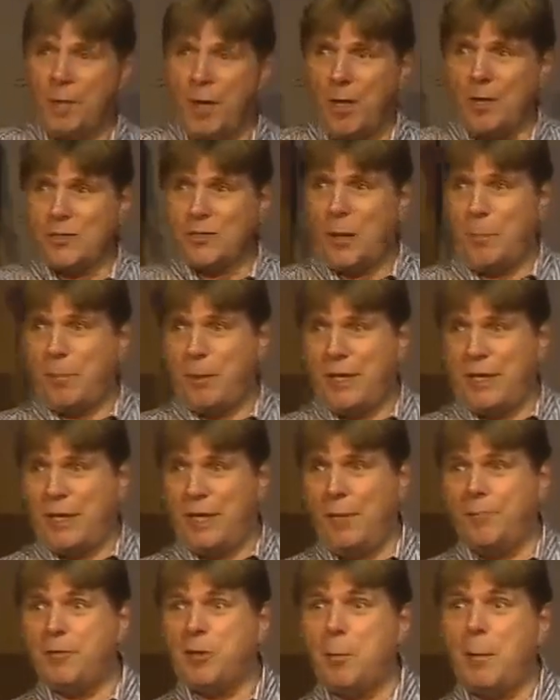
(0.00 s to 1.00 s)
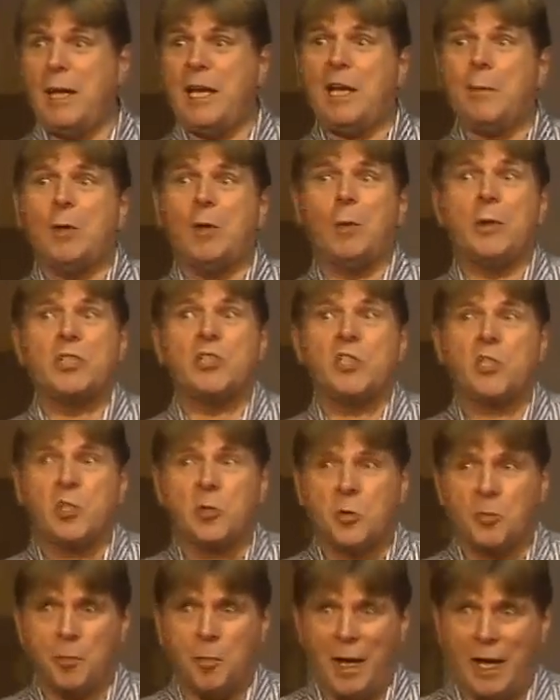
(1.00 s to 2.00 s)
barns are big enough to make him a
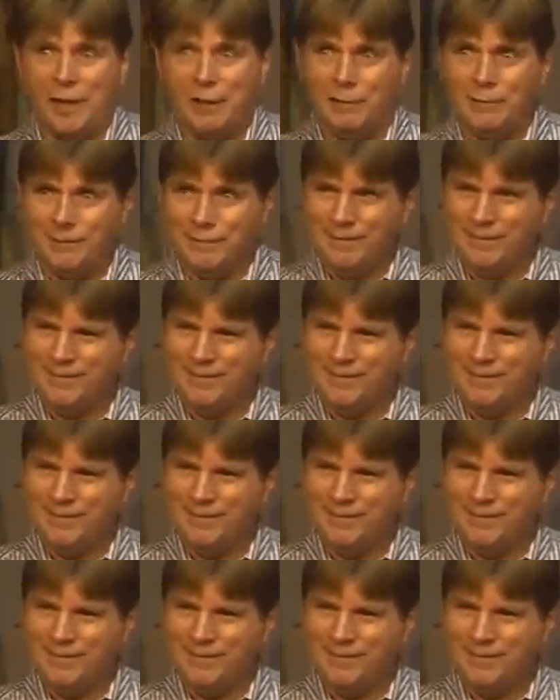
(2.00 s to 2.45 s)
rich man.